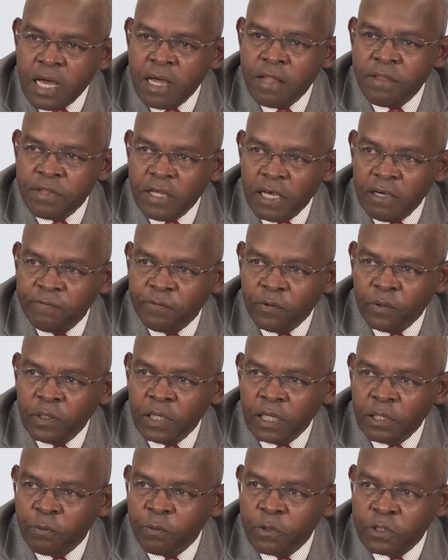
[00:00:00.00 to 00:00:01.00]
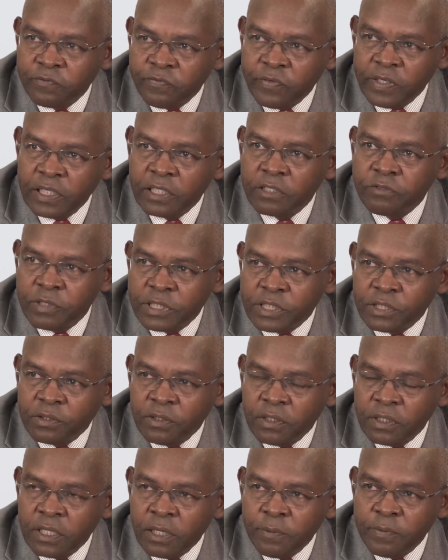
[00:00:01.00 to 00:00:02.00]
and therefore it was very
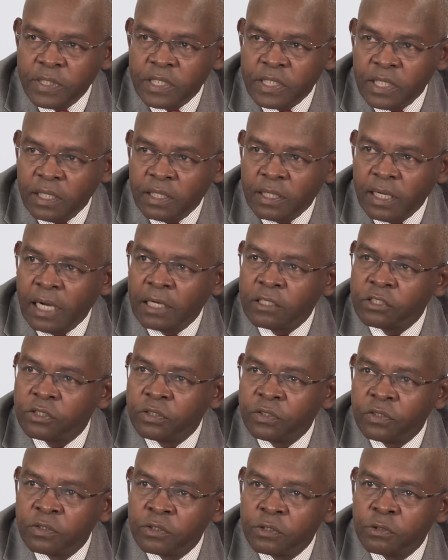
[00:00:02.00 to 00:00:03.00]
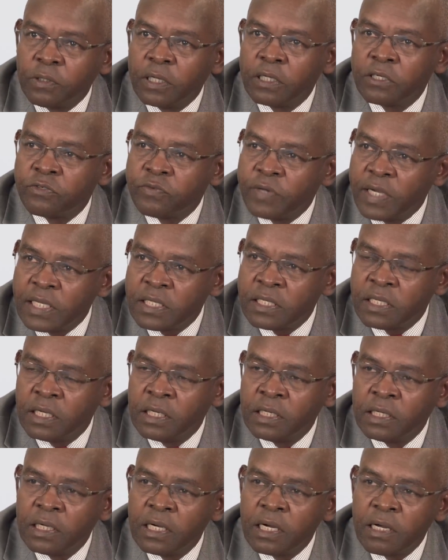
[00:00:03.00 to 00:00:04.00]
critical that we take action to address
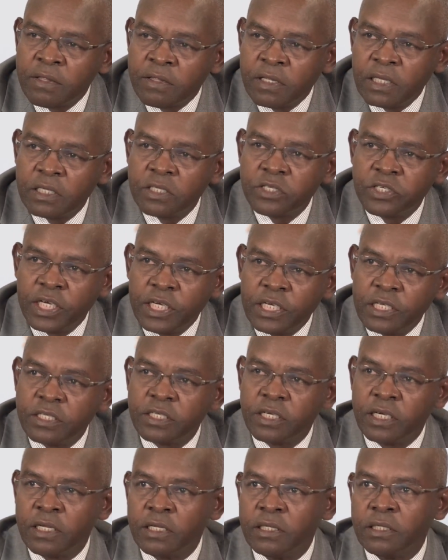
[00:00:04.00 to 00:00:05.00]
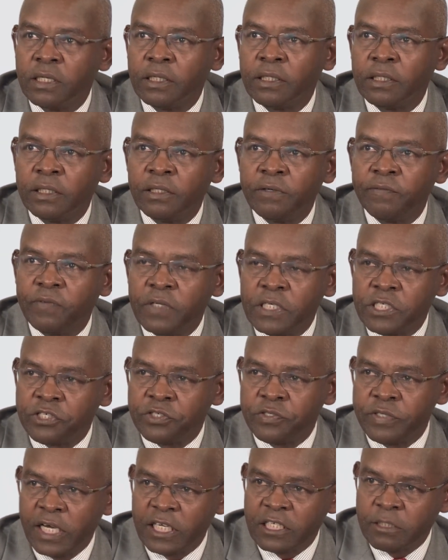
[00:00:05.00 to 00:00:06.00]
this change in
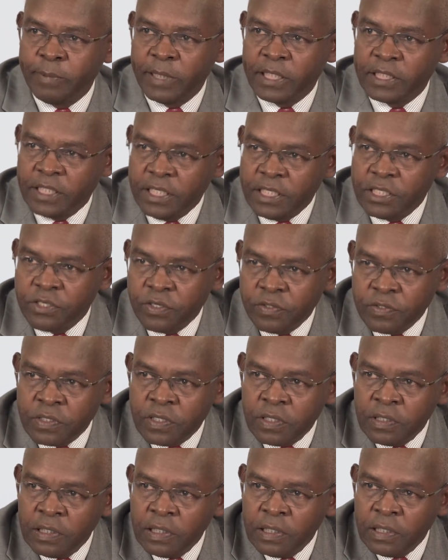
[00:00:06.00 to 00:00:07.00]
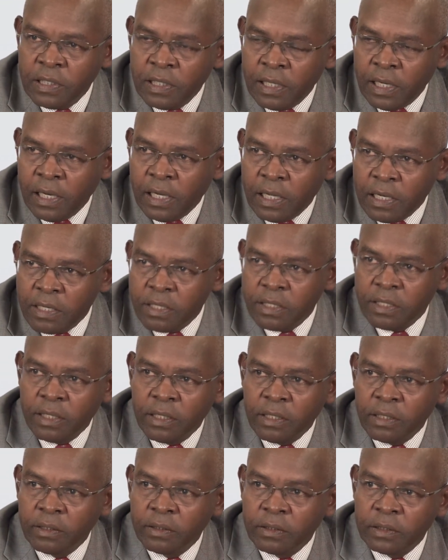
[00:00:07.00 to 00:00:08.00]
inflationary expectations and
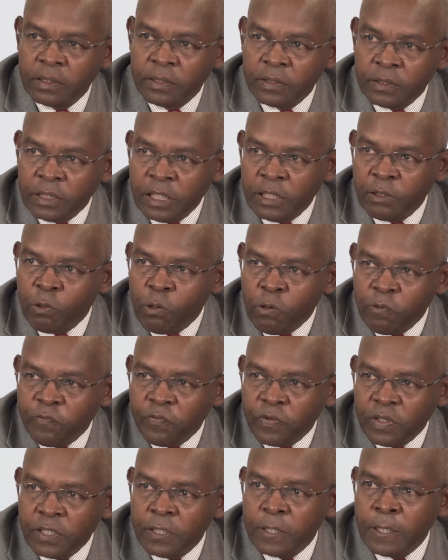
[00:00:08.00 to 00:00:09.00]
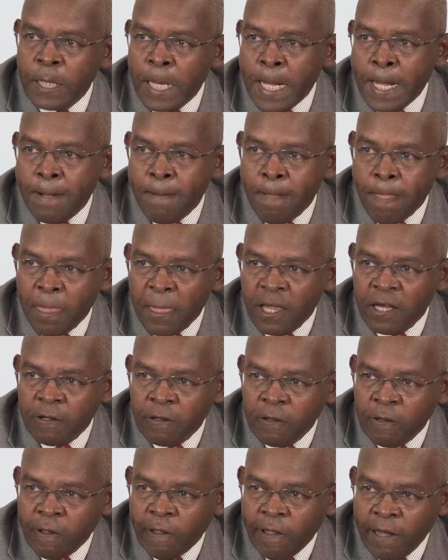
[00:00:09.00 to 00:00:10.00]
hopefully
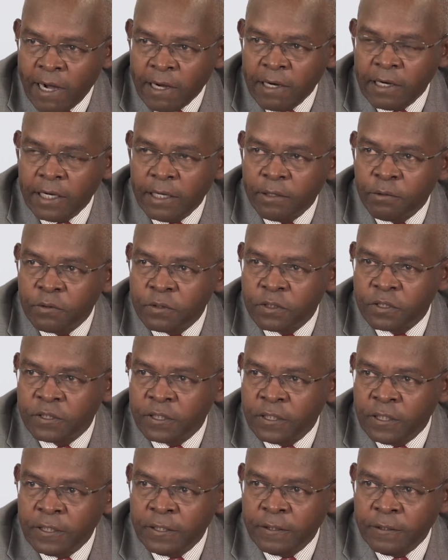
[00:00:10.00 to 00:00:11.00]
anchor those